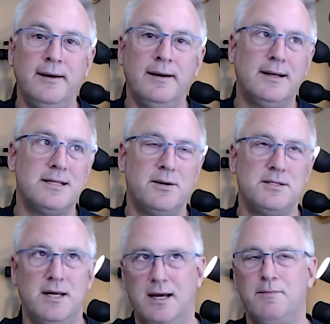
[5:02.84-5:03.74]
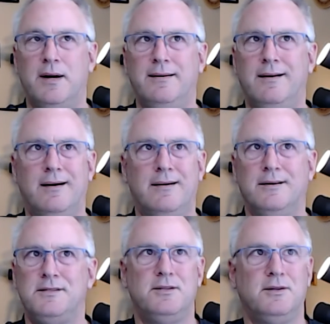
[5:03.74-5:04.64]
because I was taking my daughter
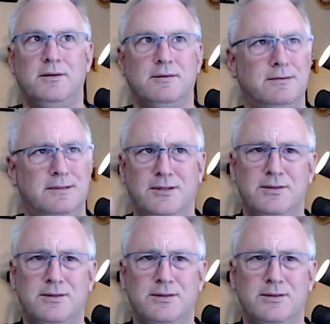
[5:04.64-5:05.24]
to do